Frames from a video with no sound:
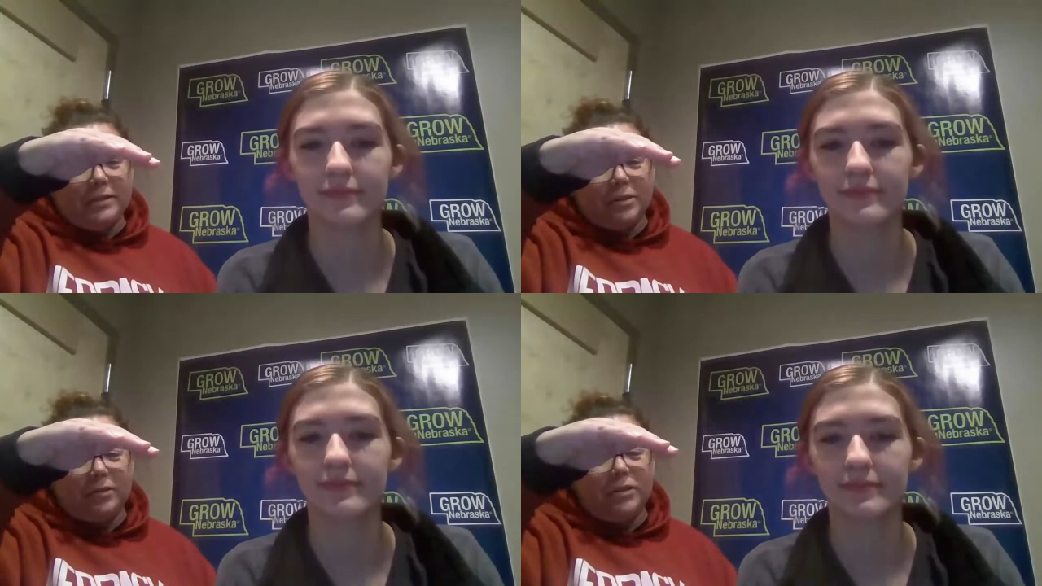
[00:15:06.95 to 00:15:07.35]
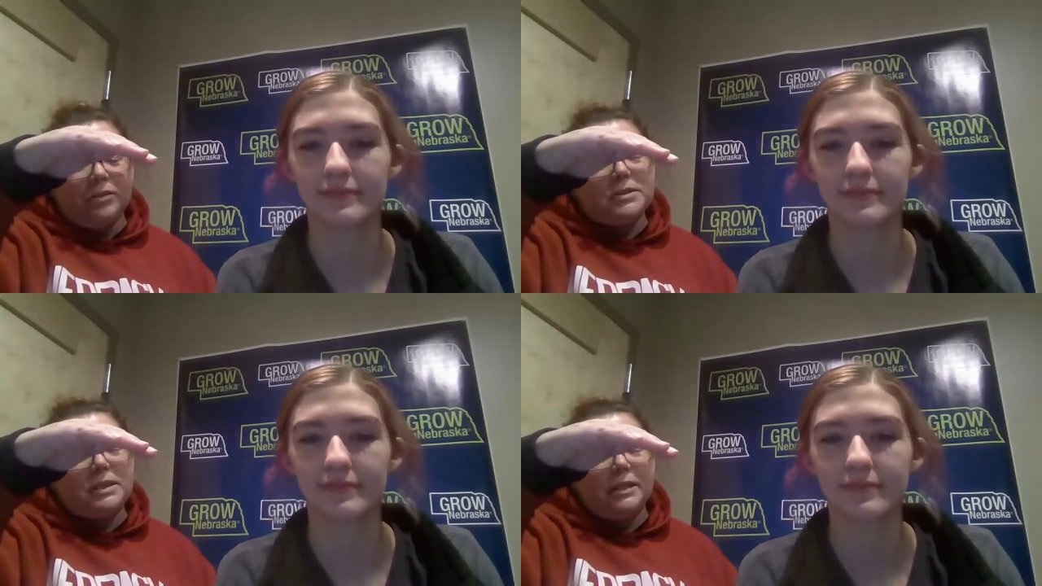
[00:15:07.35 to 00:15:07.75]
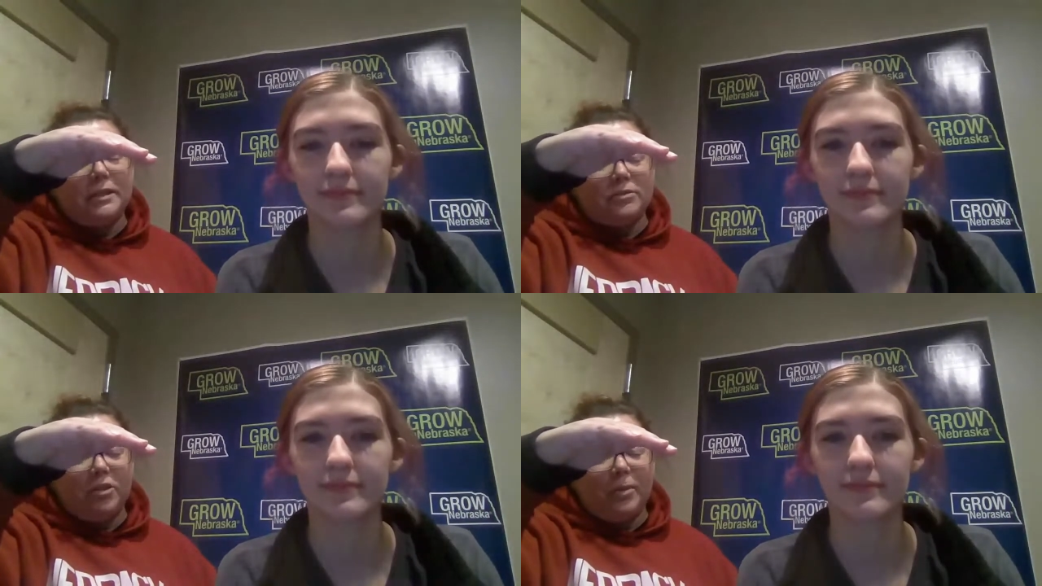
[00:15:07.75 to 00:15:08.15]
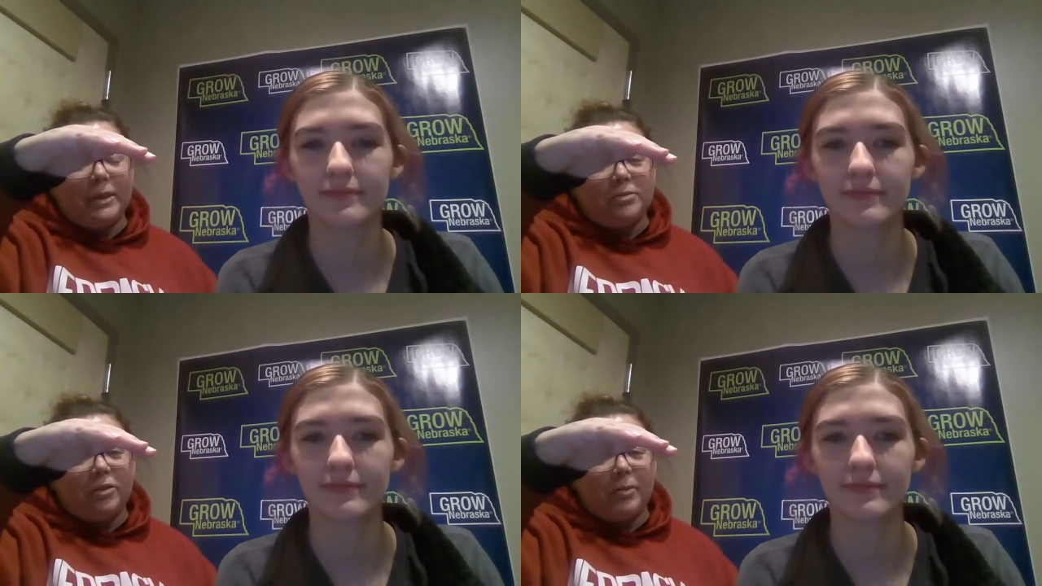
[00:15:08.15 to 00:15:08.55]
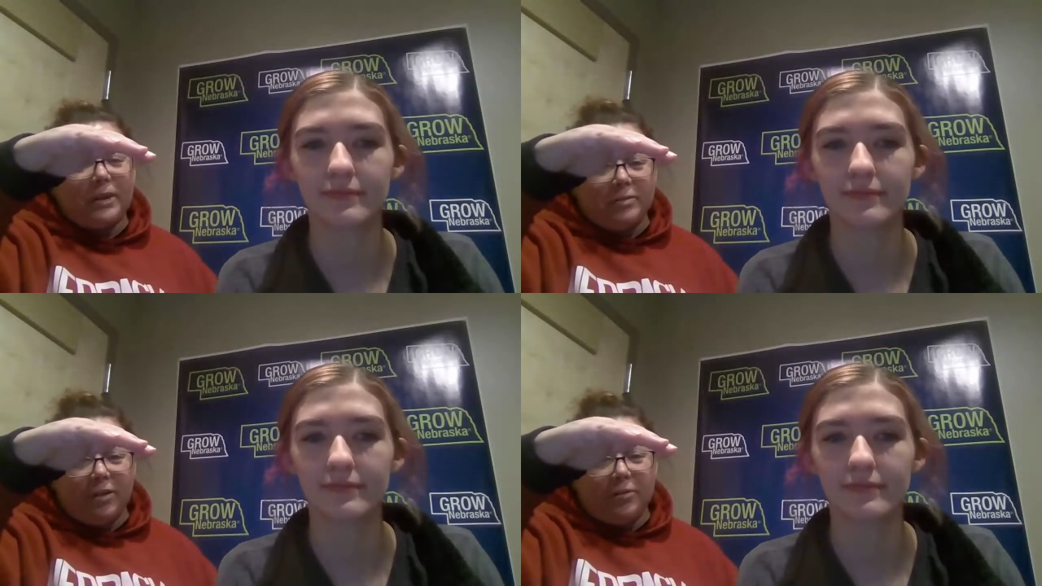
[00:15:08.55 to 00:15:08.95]
Speaker 1: So if you're sitting a 12 by 12
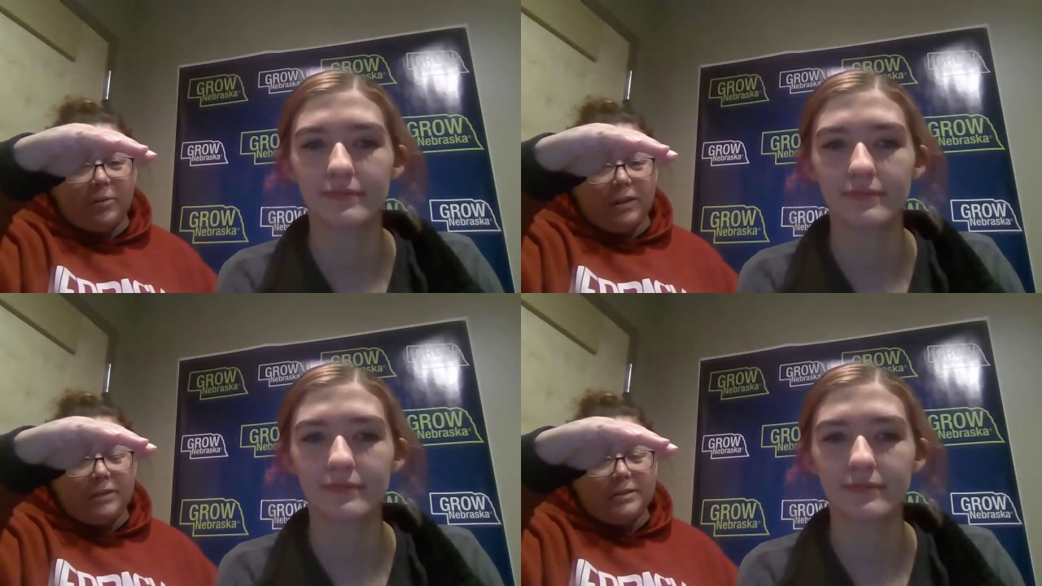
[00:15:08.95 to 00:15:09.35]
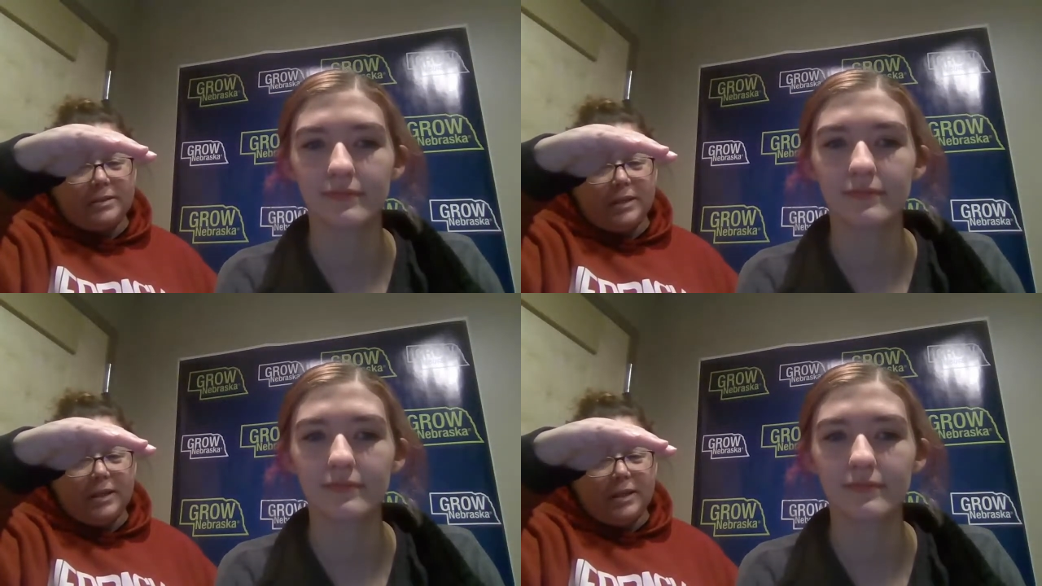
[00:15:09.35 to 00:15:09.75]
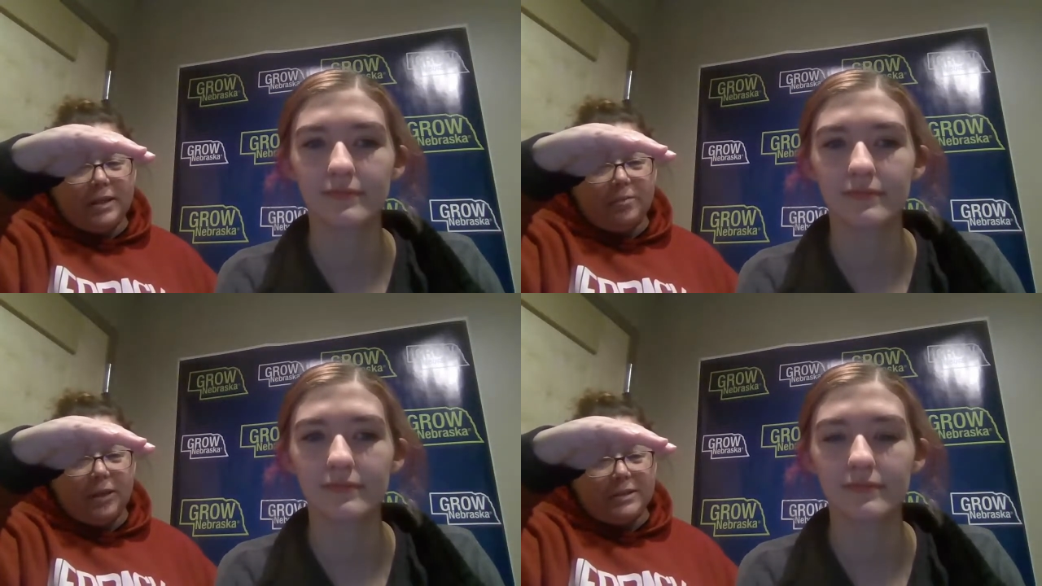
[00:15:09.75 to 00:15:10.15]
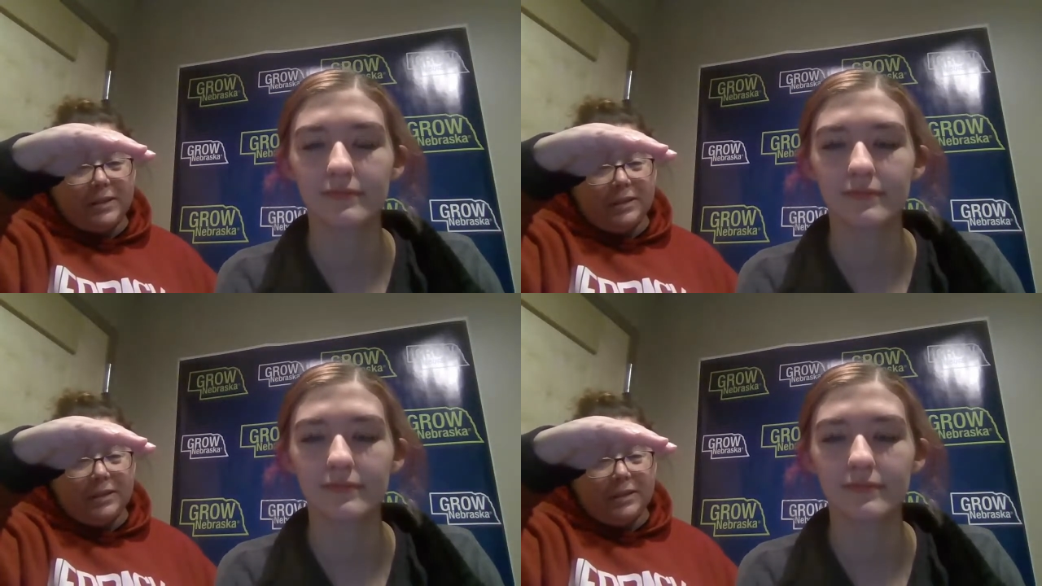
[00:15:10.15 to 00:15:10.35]
by 12 box, but